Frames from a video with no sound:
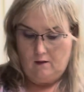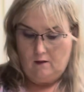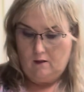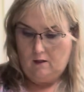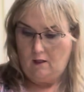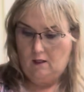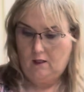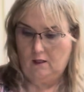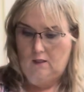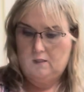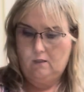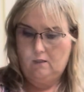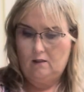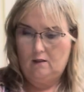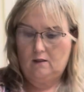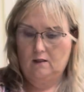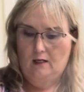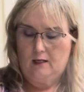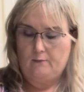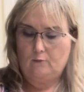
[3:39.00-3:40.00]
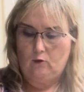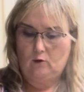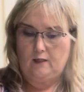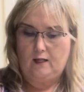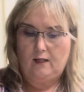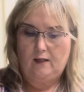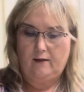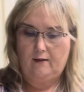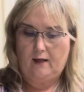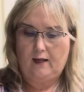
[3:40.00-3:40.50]
And I'm going to
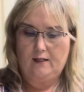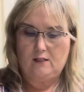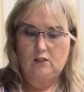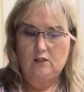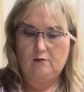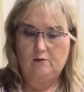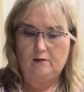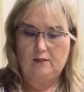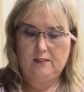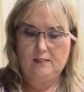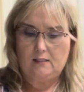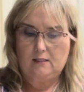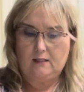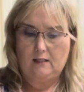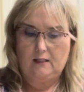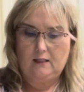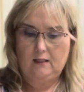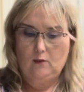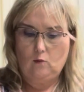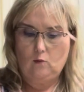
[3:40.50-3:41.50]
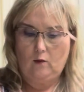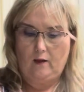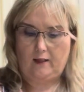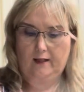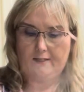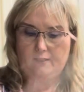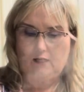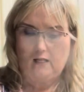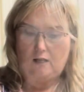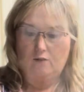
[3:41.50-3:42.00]
let that do its thing while I
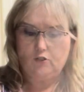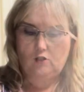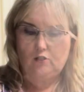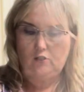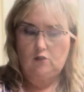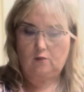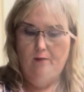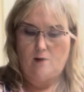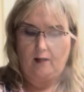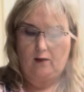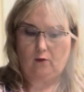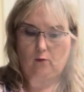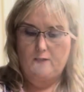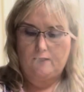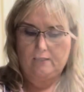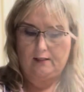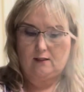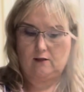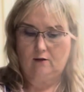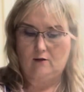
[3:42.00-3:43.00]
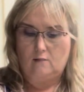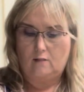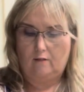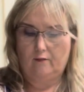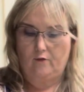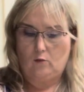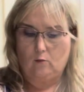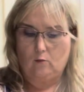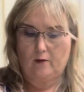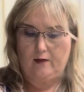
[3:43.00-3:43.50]
talk to you about the rest of
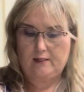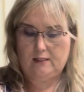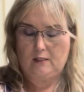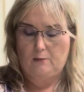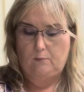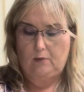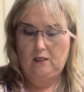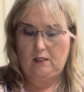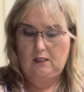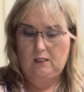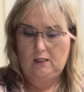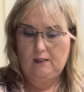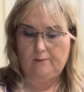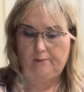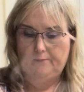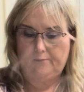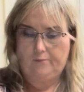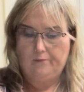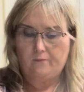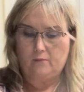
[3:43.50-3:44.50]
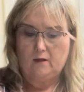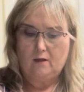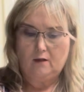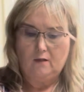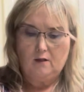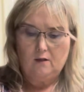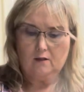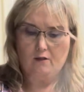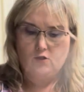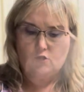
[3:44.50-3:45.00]
the recipe.
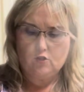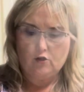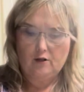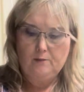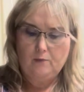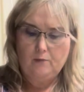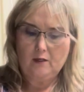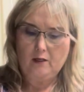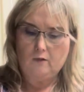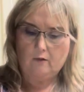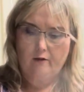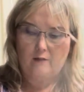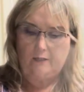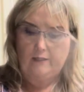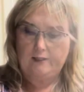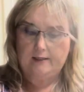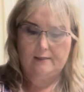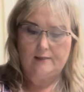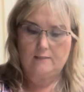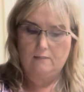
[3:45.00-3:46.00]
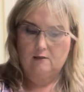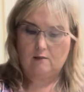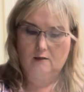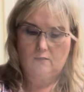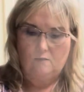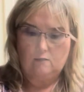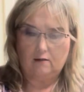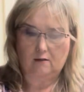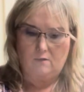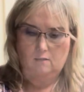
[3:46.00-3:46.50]
Shrimp and
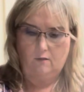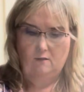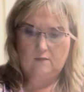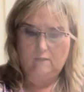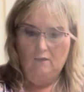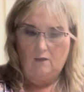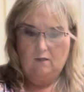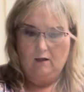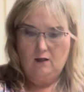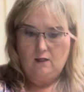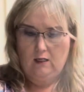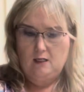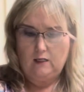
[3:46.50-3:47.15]
grits.